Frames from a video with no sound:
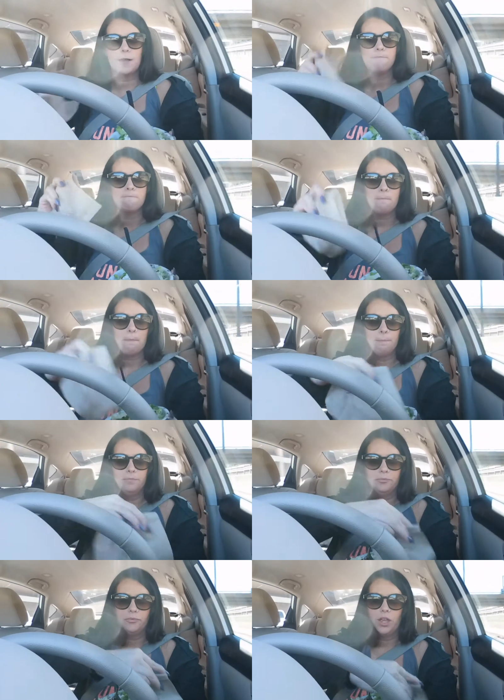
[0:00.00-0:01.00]

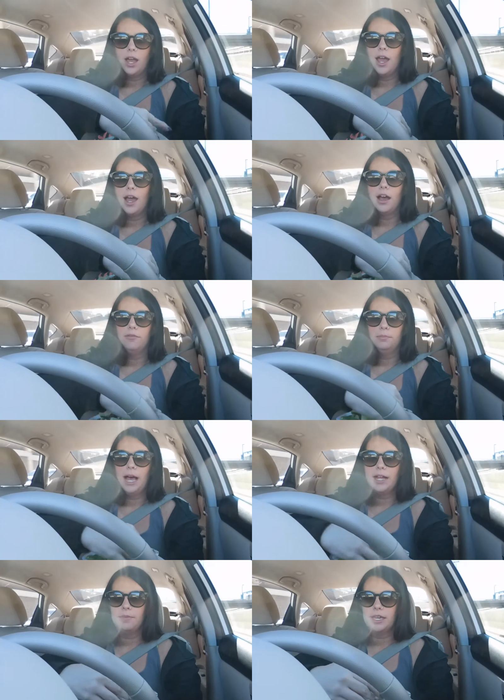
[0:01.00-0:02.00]
I have
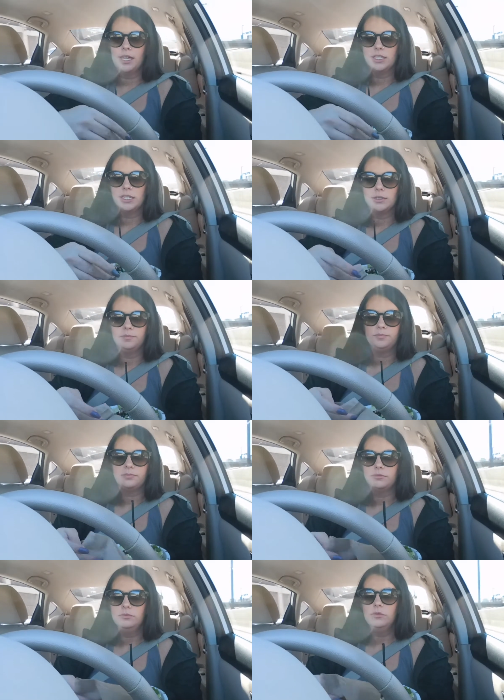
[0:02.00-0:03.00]
black beans,
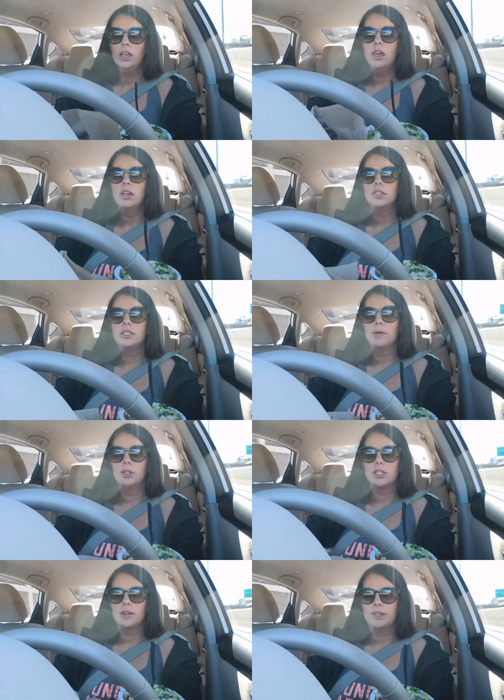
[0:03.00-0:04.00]
double
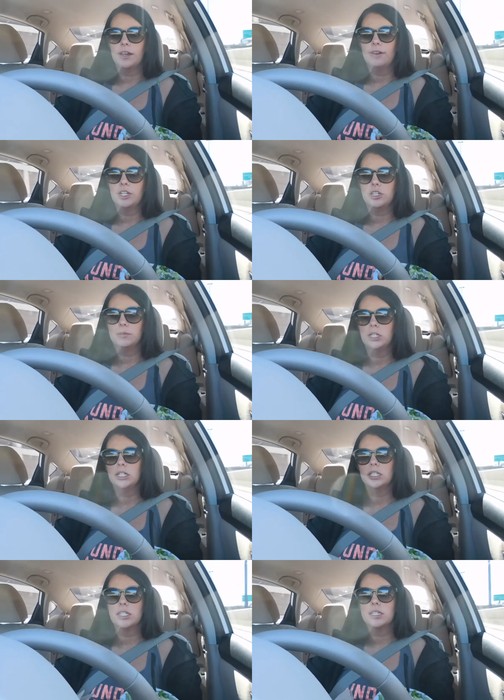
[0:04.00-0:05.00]
serving of
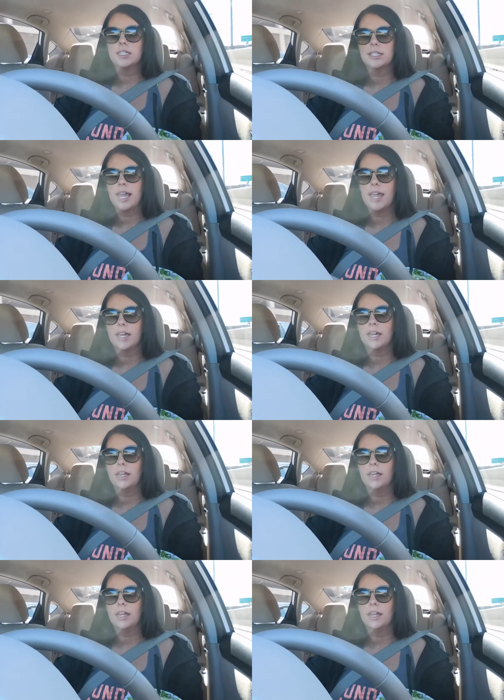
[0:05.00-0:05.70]
vegetables, steak,